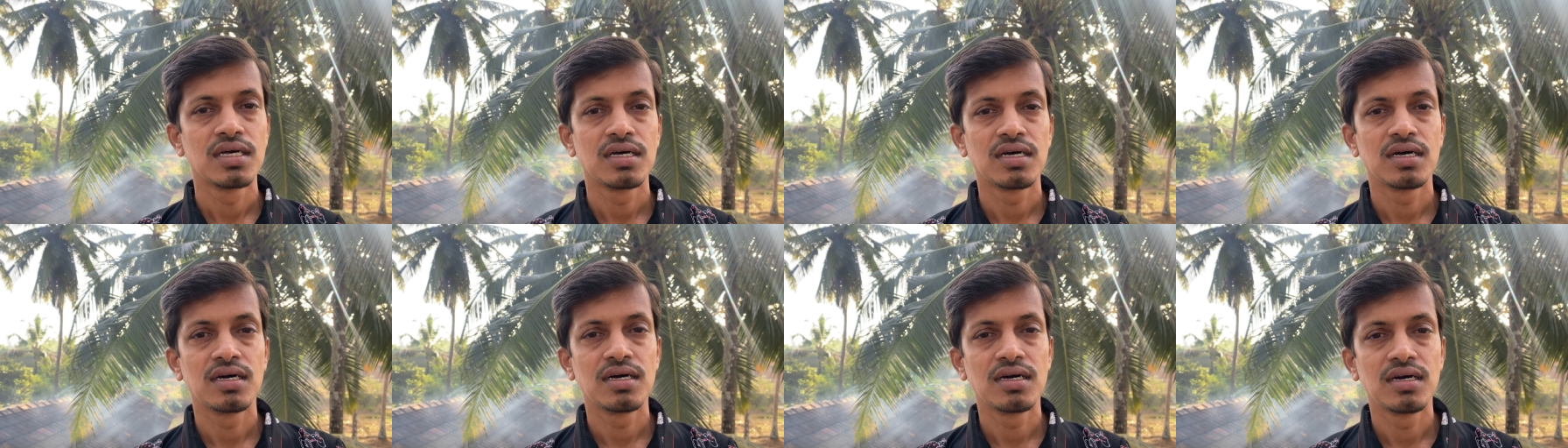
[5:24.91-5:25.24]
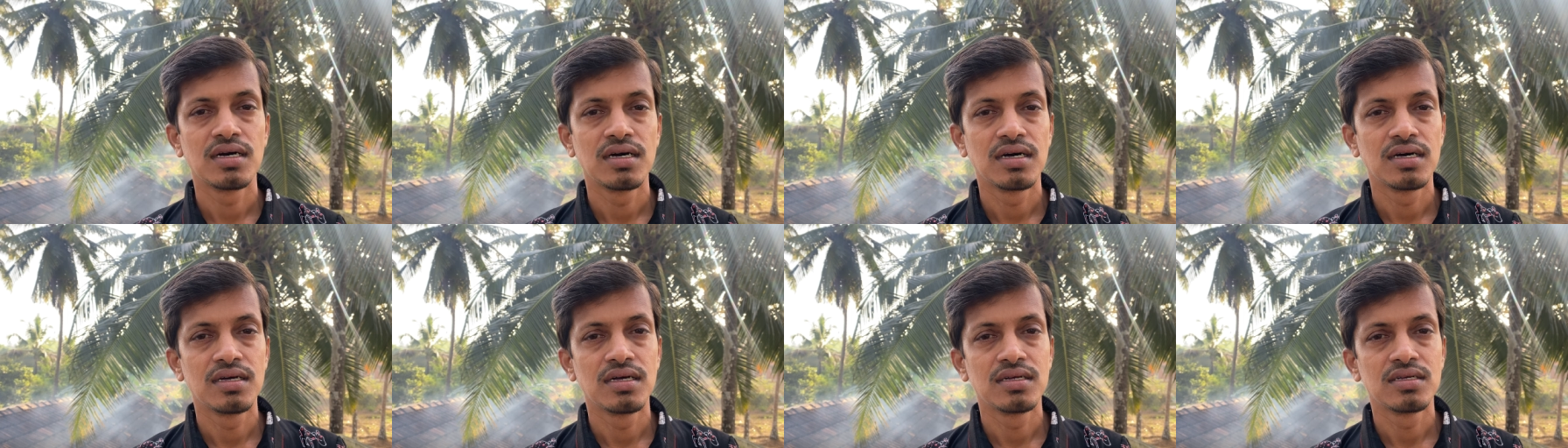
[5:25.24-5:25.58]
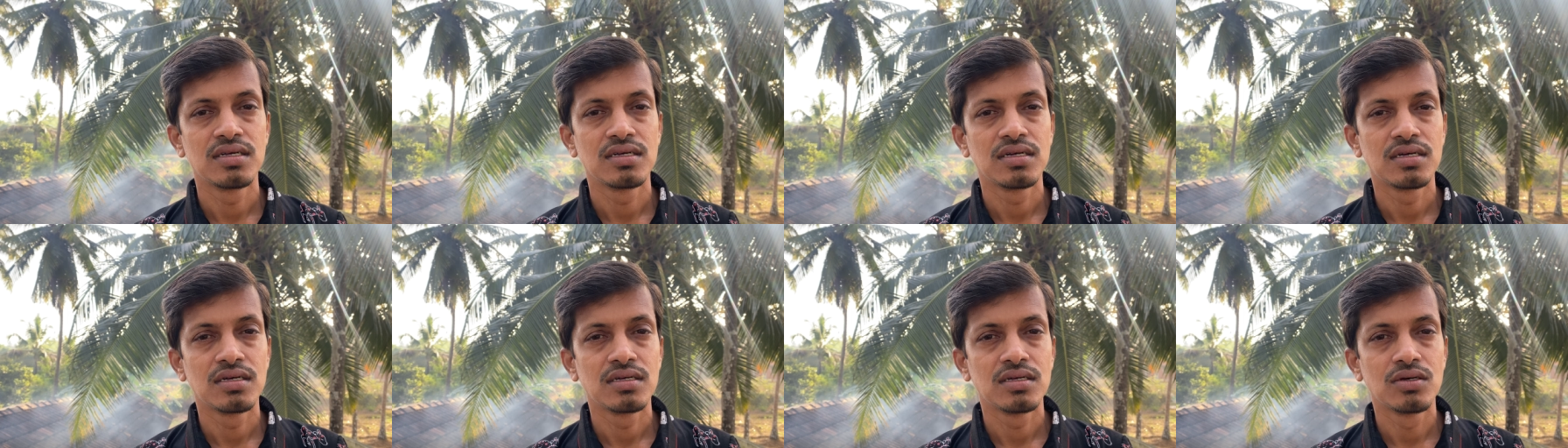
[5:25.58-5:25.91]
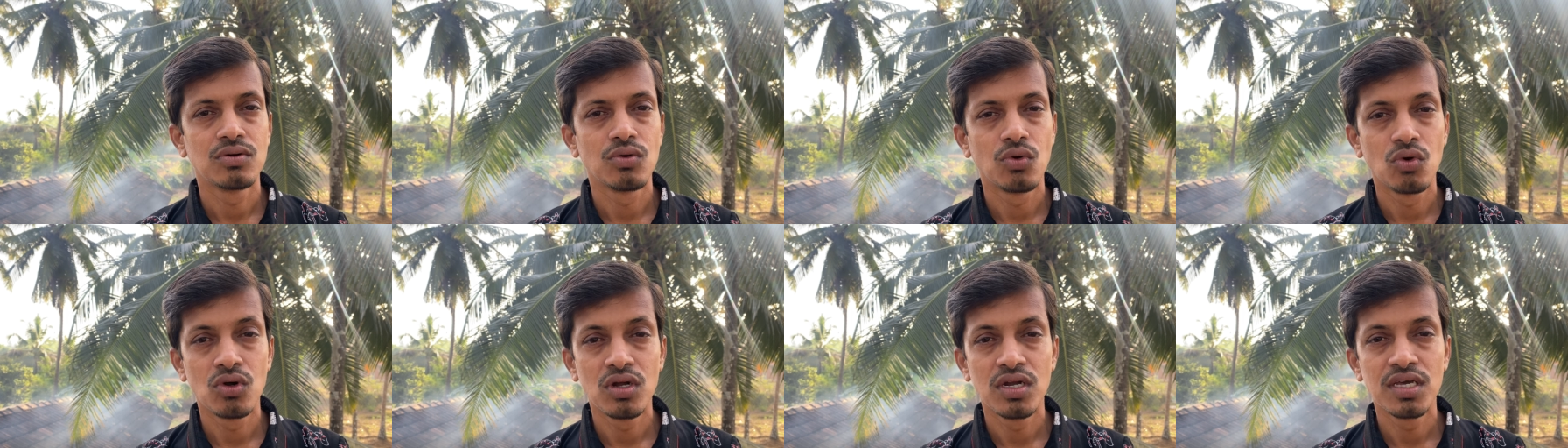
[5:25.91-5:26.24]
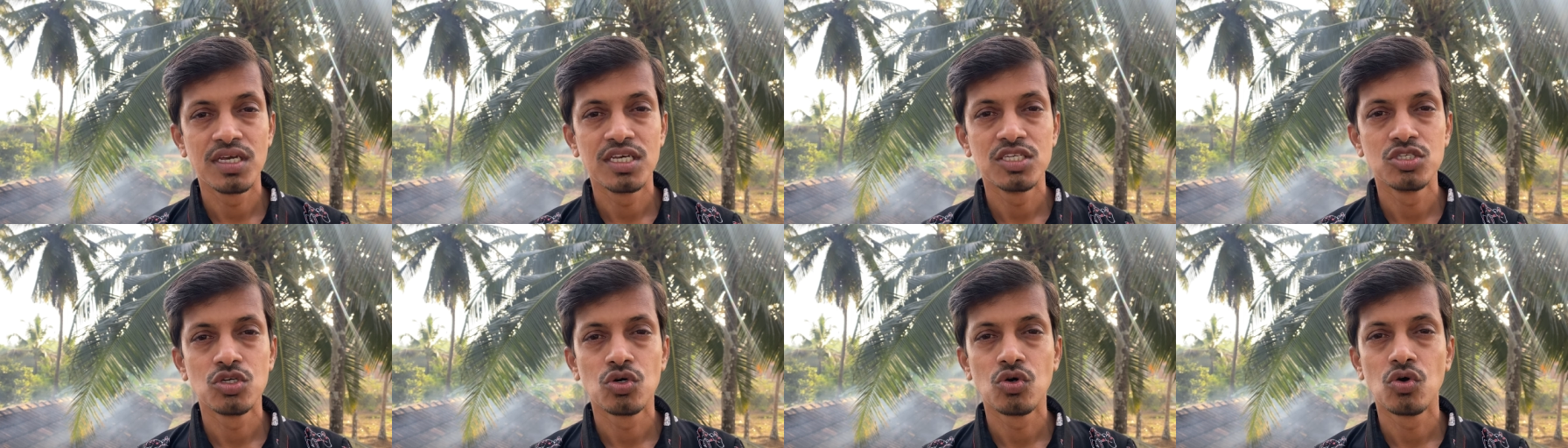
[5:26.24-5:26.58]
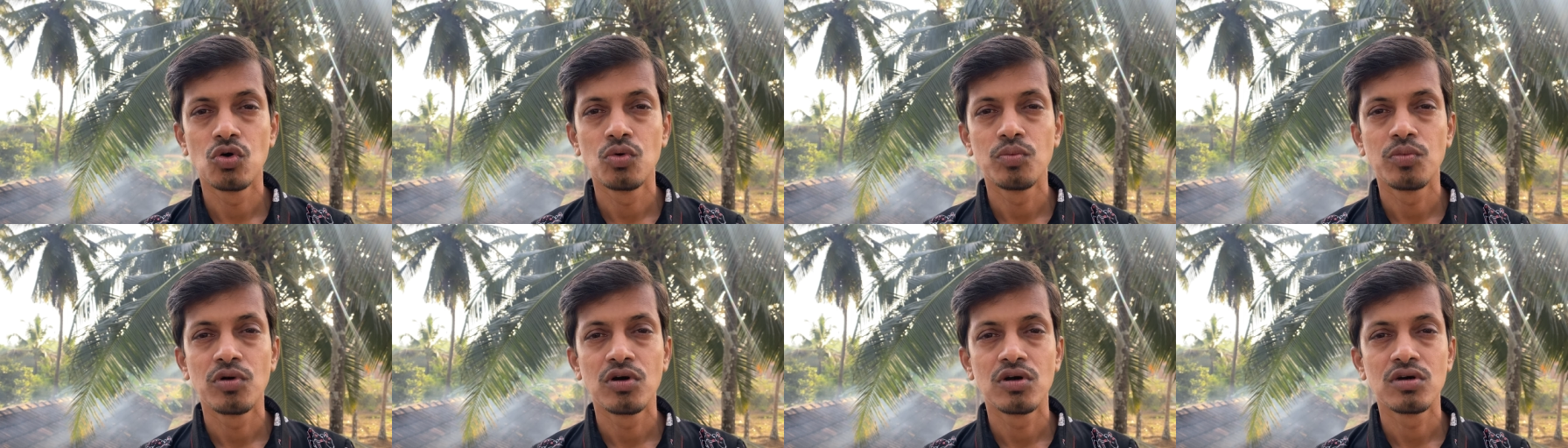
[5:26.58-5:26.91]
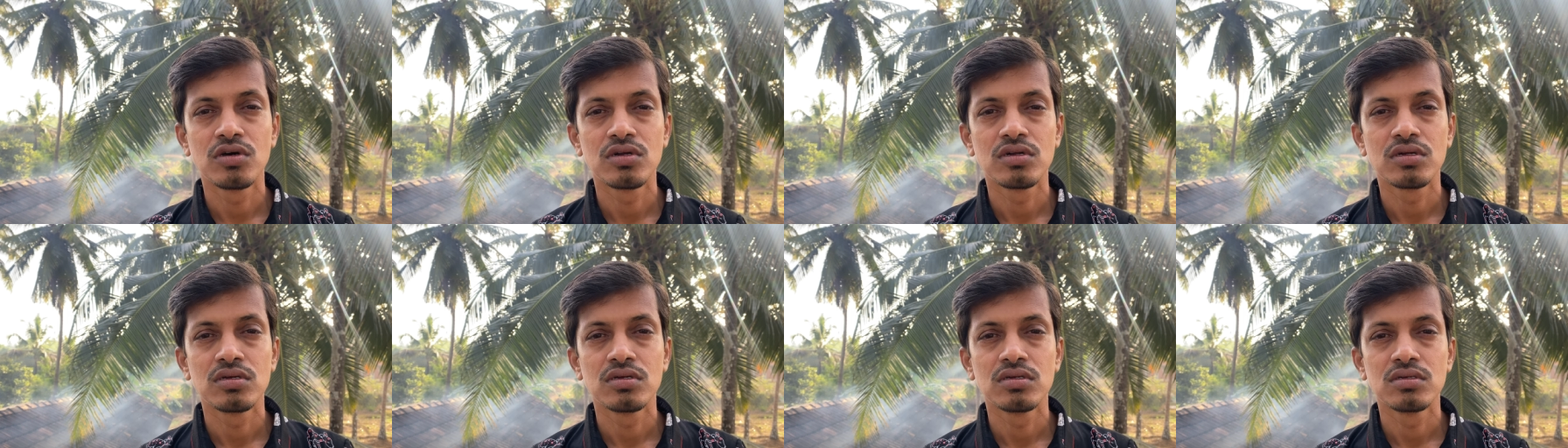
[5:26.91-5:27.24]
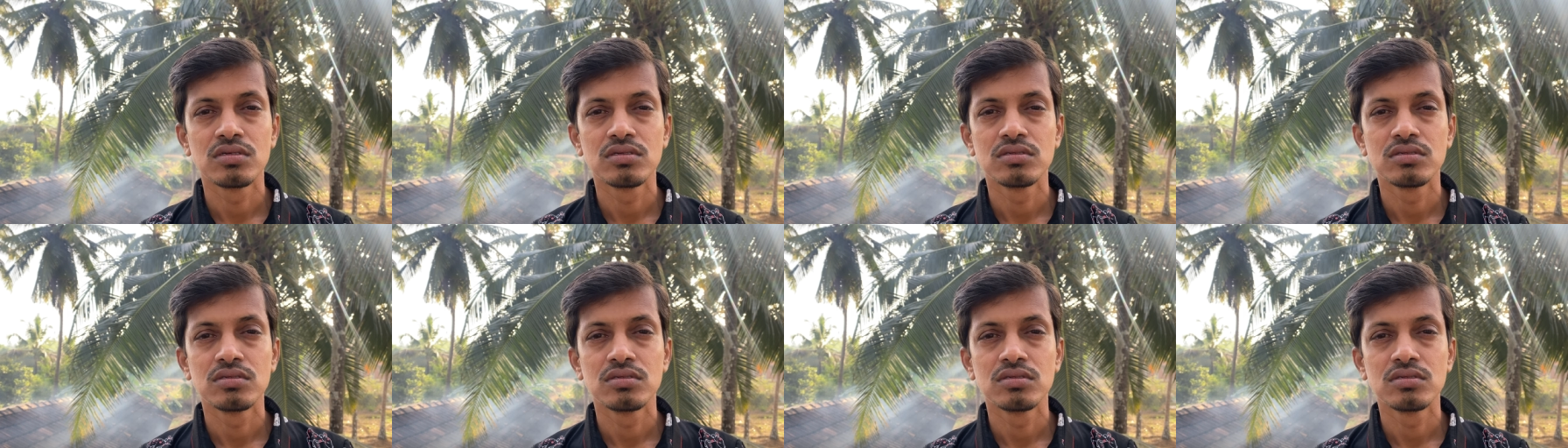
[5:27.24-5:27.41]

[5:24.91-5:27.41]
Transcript: old age home or